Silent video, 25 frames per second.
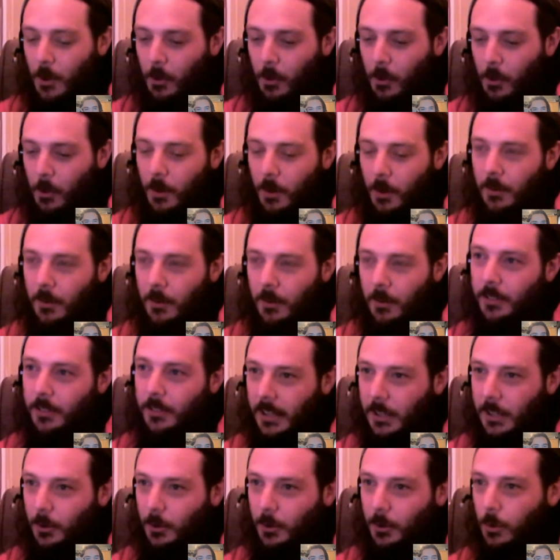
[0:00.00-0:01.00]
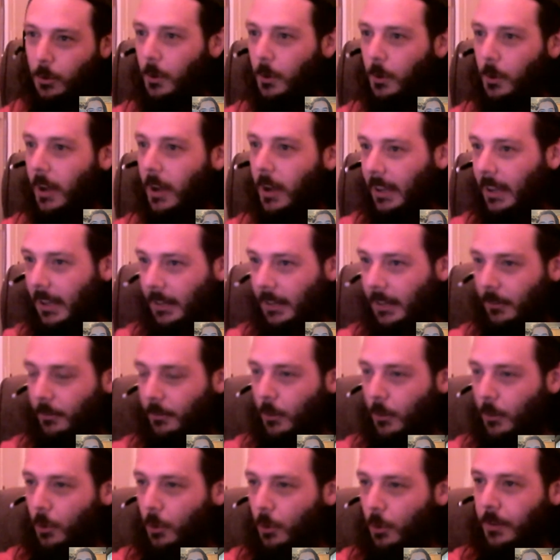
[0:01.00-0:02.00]
worries. Thank you all
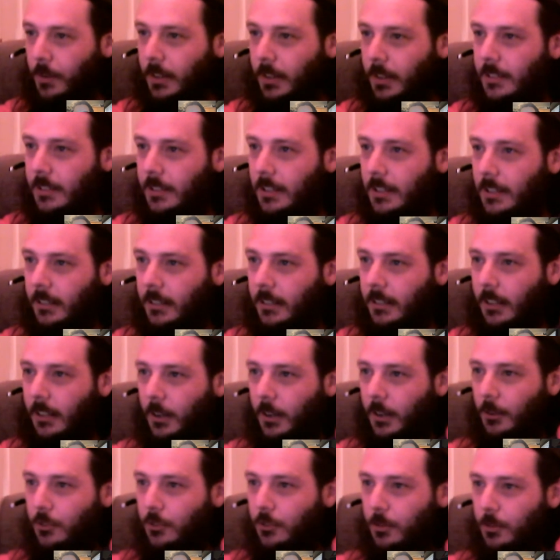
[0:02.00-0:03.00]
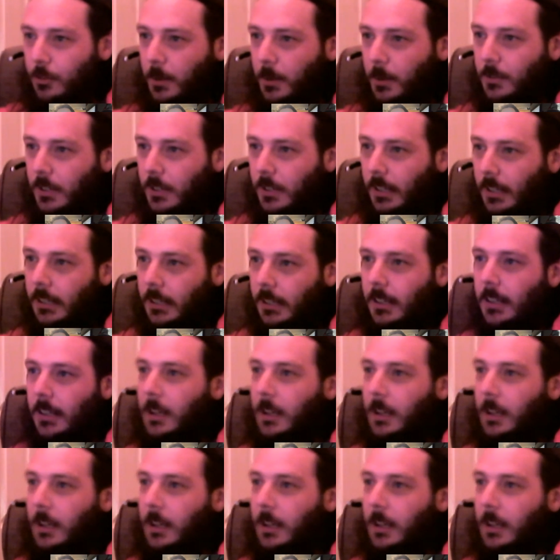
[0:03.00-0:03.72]
again, all for listening and contributing.